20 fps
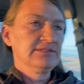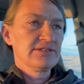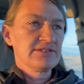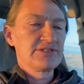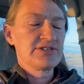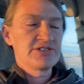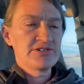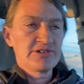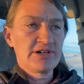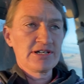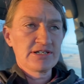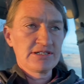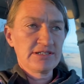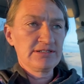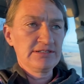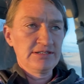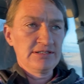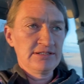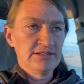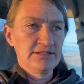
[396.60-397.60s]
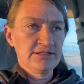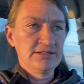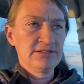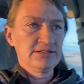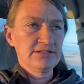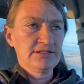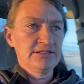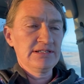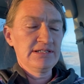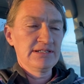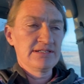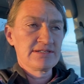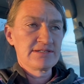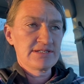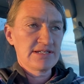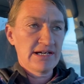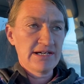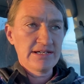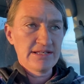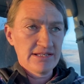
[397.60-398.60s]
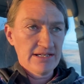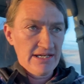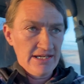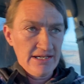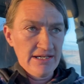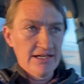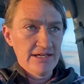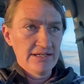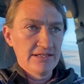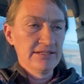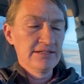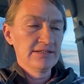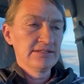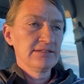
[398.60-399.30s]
struck in the side of the head,